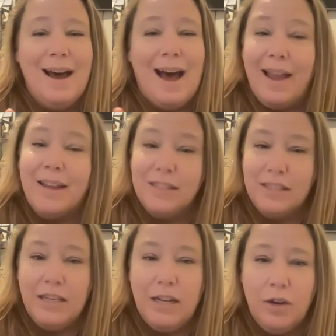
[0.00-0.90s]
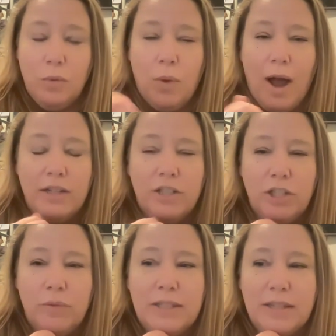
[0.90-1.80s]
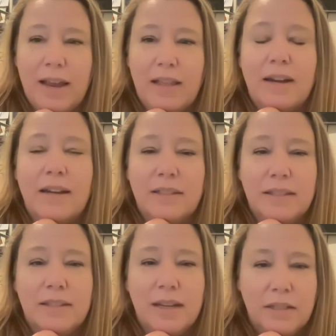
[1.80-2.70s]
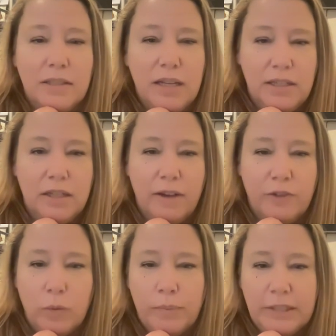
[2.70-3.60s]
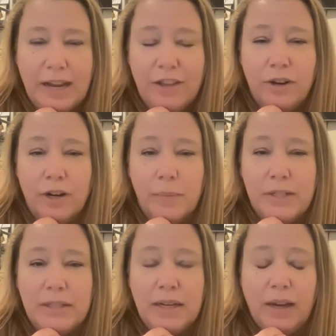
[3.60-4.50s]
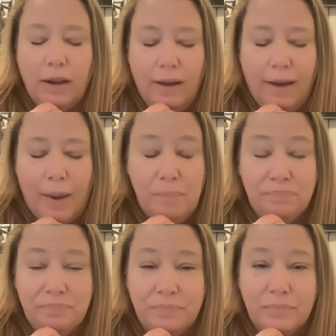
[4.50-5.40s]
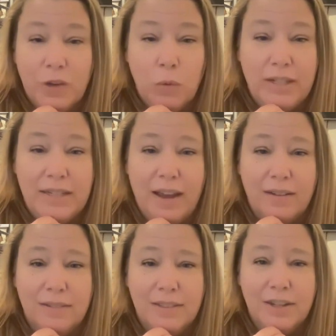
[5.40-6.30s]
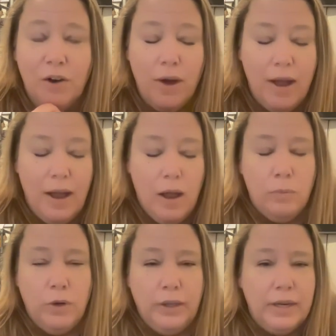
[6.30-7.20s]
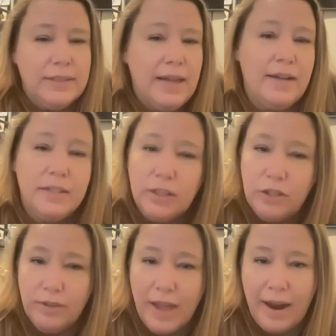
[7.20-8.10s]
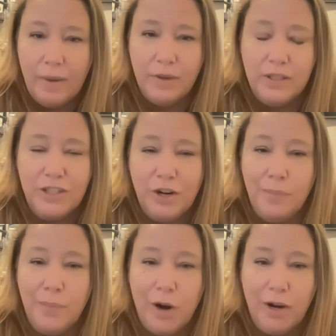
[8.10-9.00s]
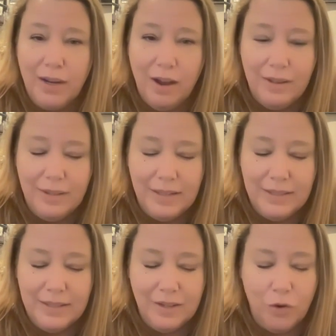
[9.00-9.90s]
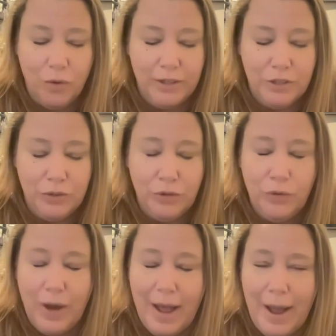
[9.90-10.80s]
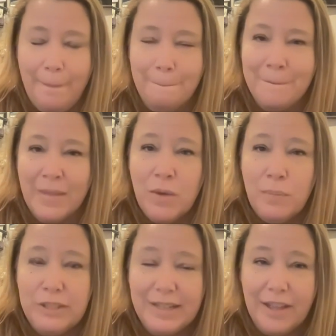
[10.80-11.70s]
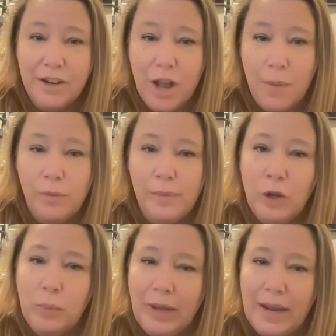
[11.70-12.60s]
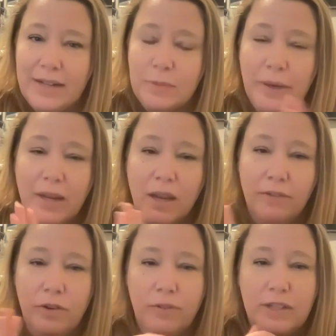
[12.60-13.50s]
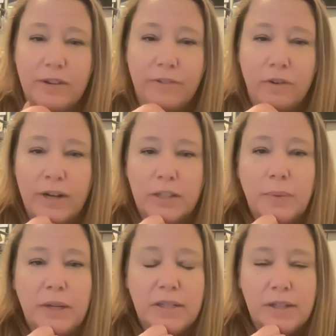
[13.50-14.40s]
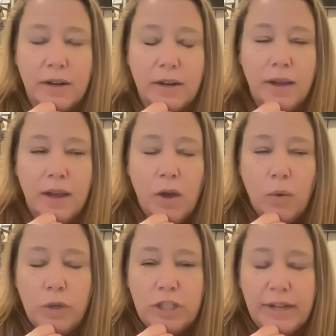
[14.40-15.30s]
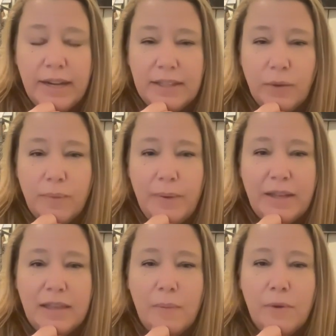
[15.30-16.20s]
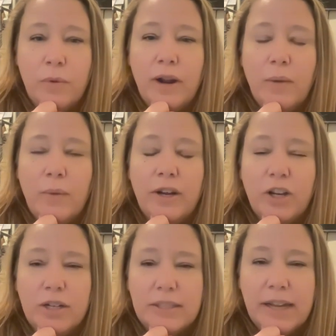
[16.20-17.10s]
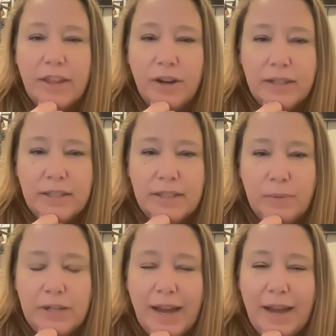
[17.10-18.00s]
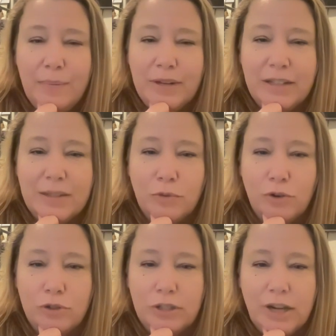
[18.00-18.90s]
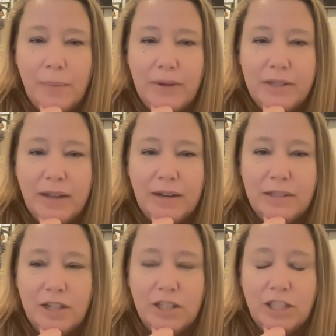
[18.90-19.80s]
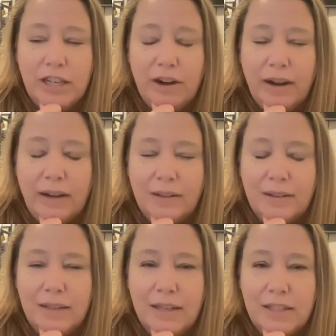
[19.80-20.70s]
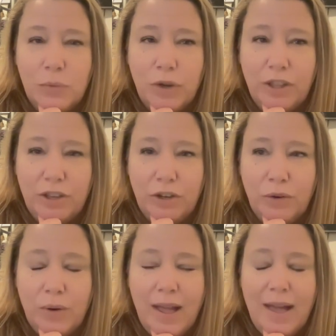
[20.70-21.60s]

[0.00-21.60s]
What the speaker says: I could see why she would say that it's easy enough to whip together on a busy weekday. So really excited to do that. I'm going to start embarking on this, going to put together a couple of meal plans, picking a few of the different recipes on which nights I want to make them and what I want to cook together at the same time, get some grocery shopping done, and start sharing these with you.